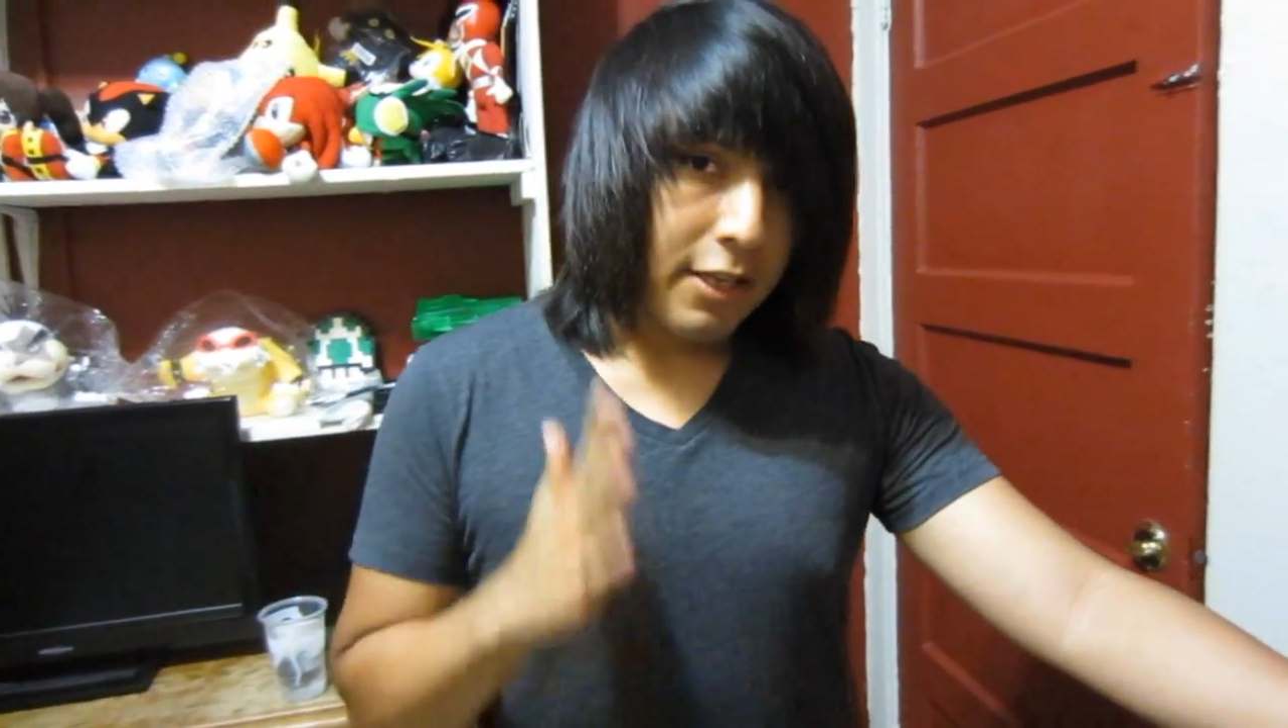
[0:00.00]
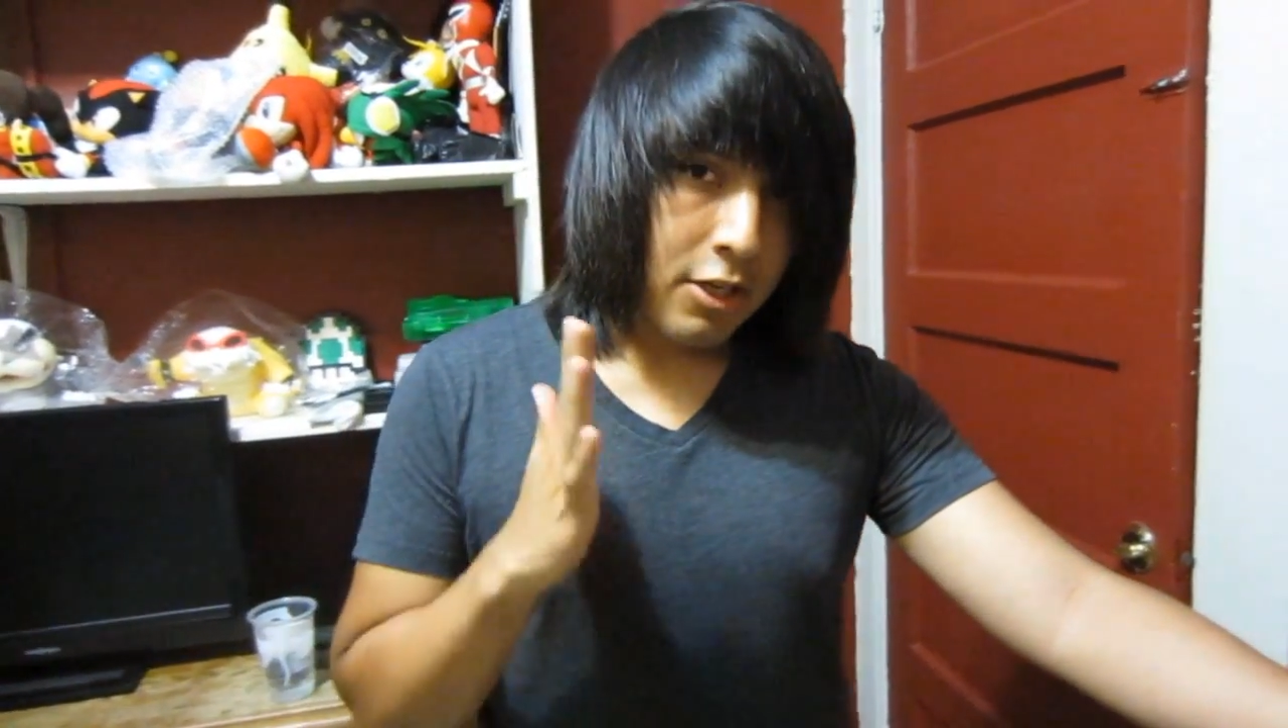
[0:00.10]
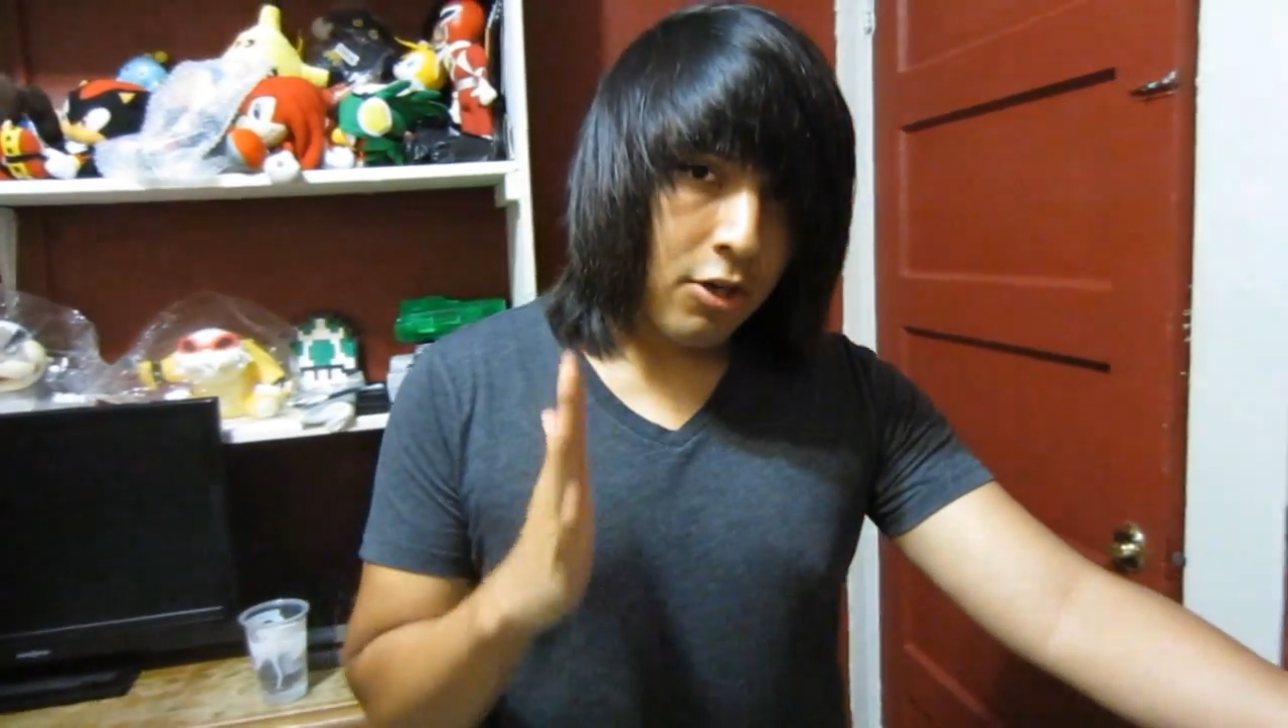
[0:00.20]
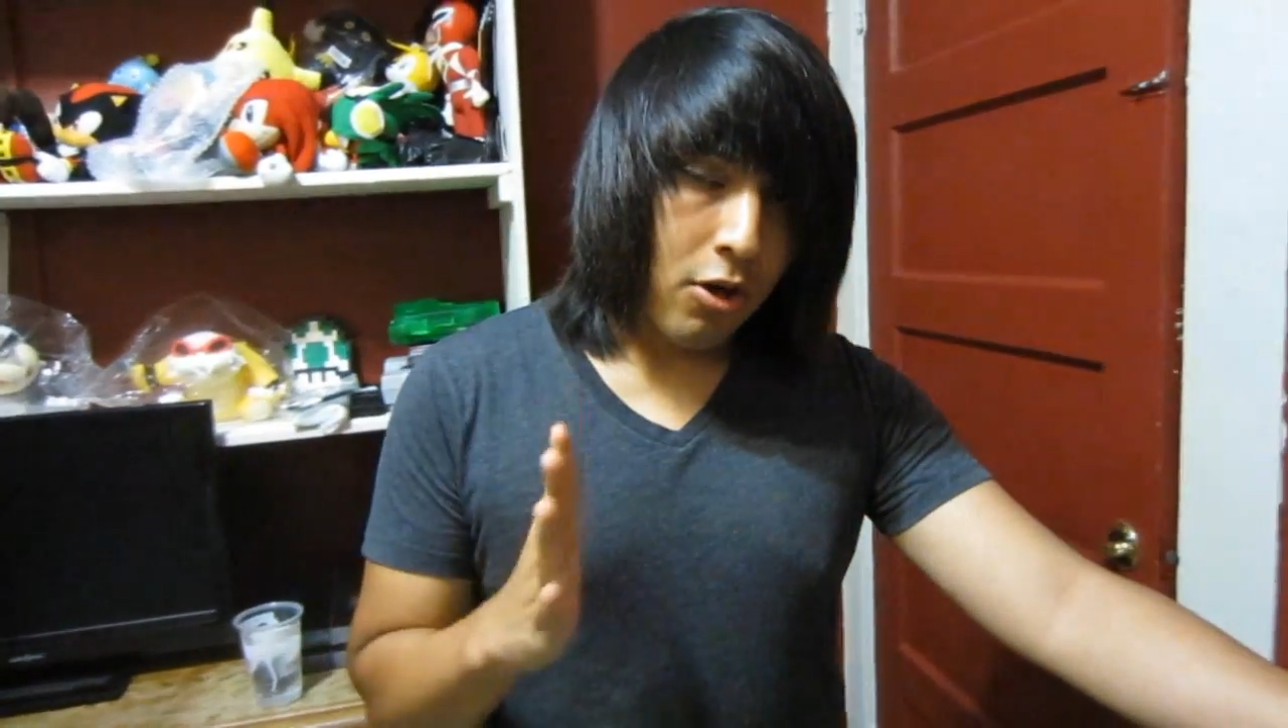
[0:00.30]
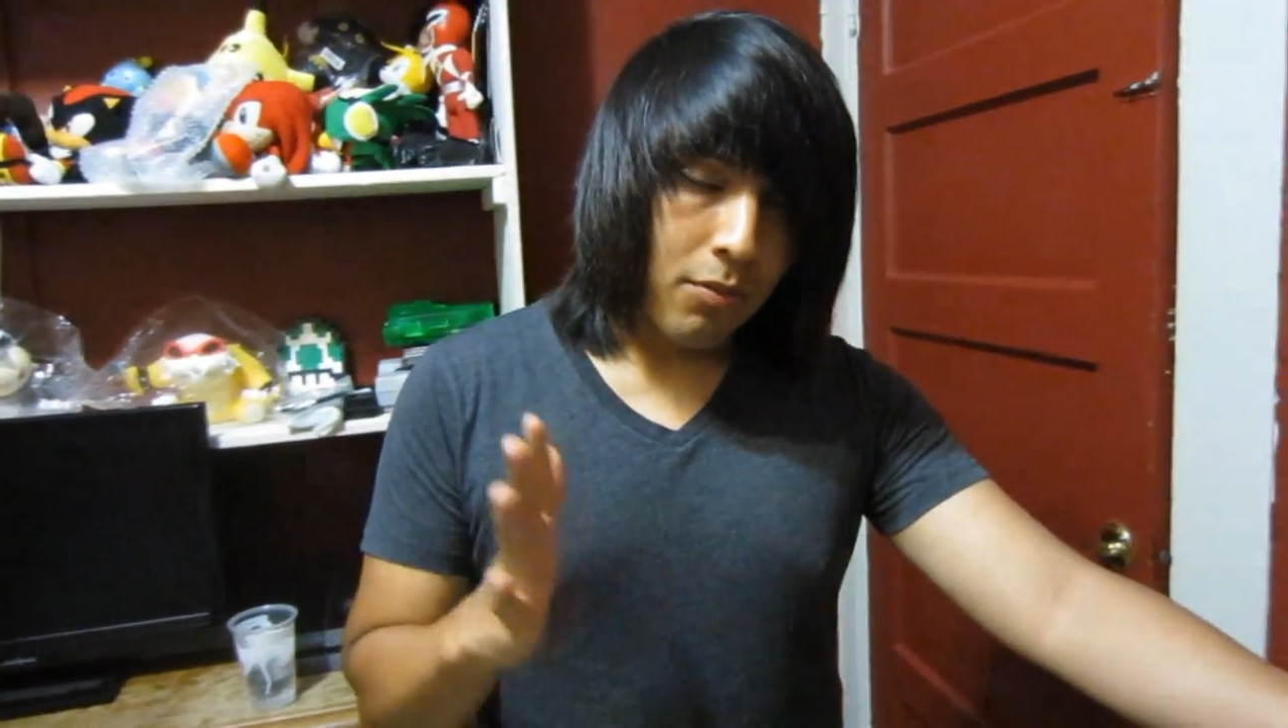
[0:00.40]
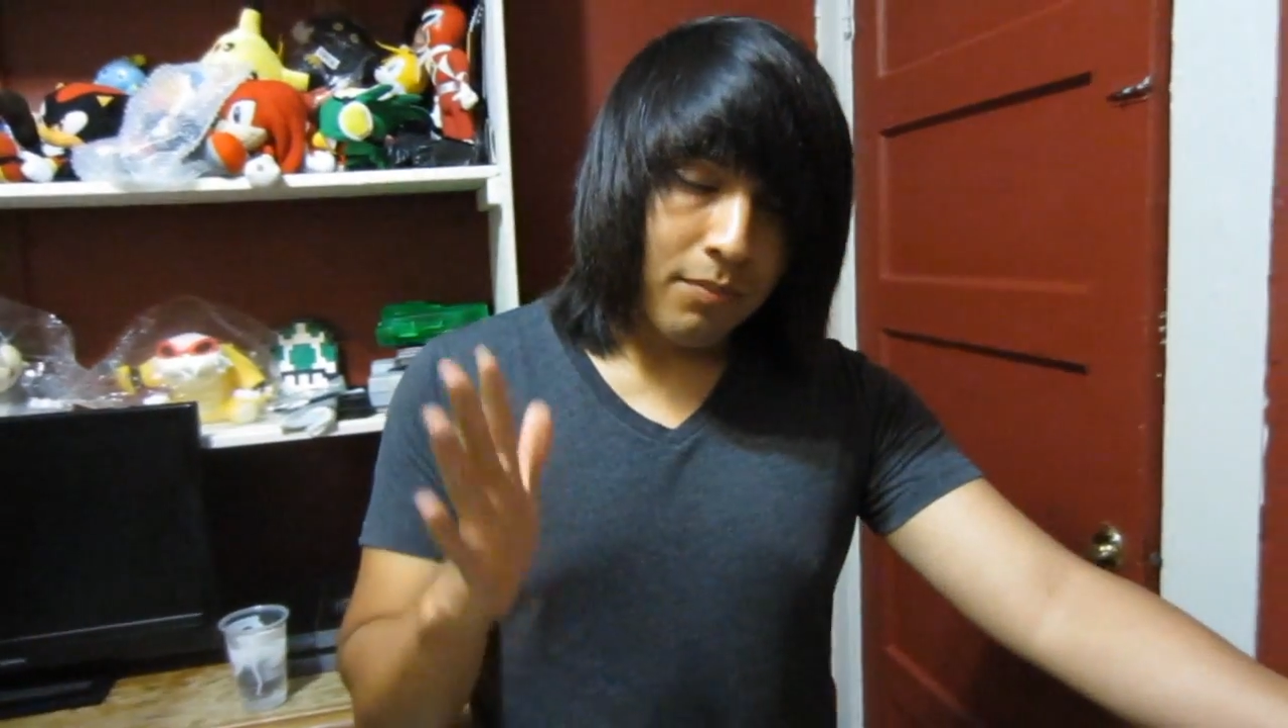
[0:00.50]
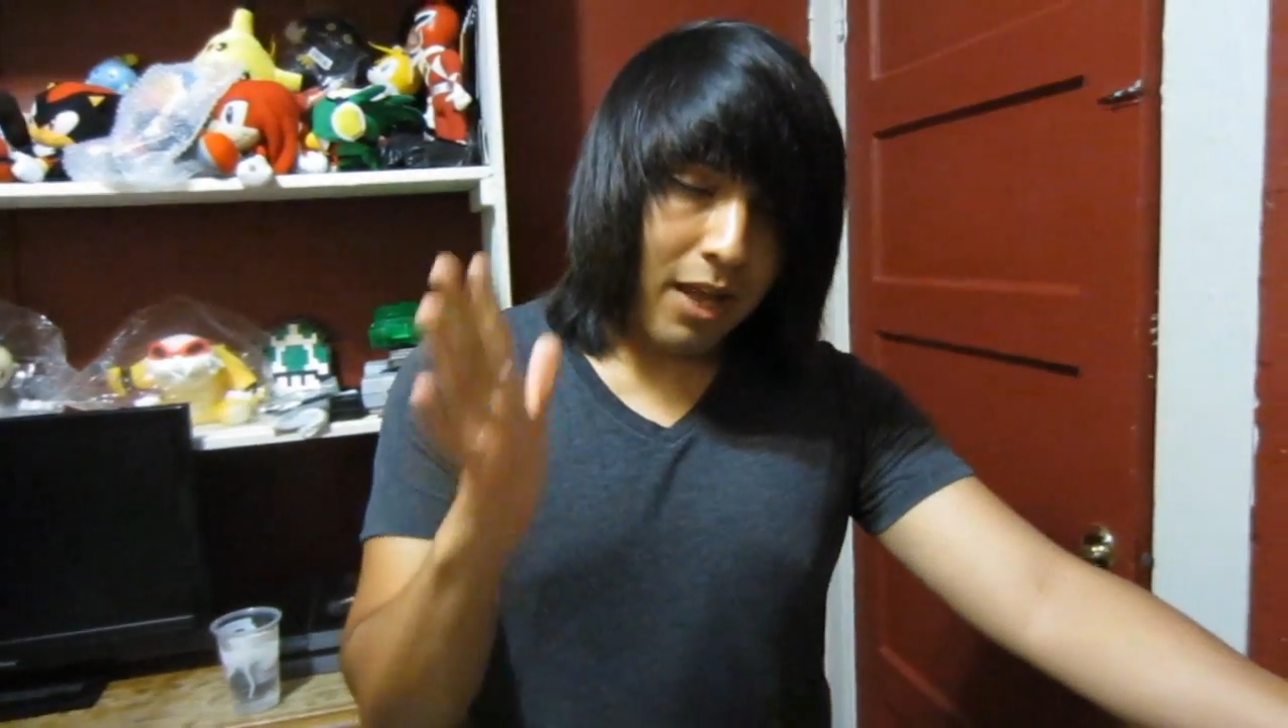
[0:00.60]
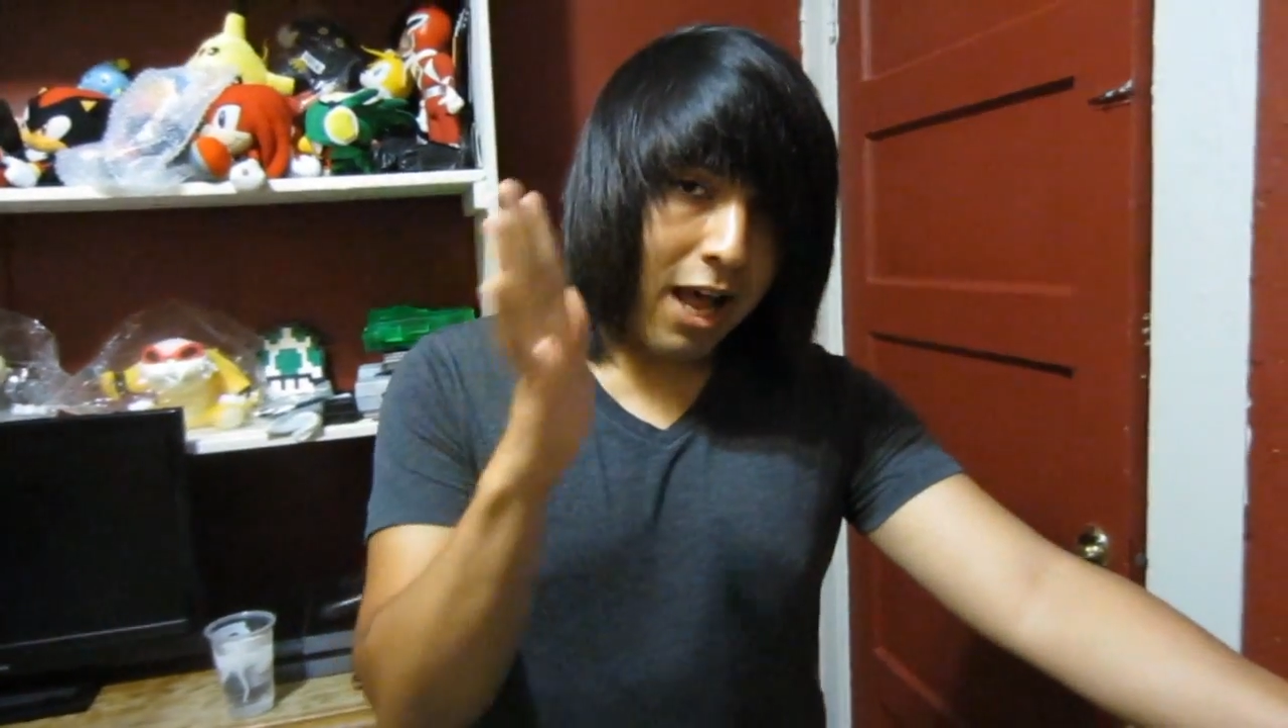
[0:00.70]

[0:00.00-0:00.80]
you know,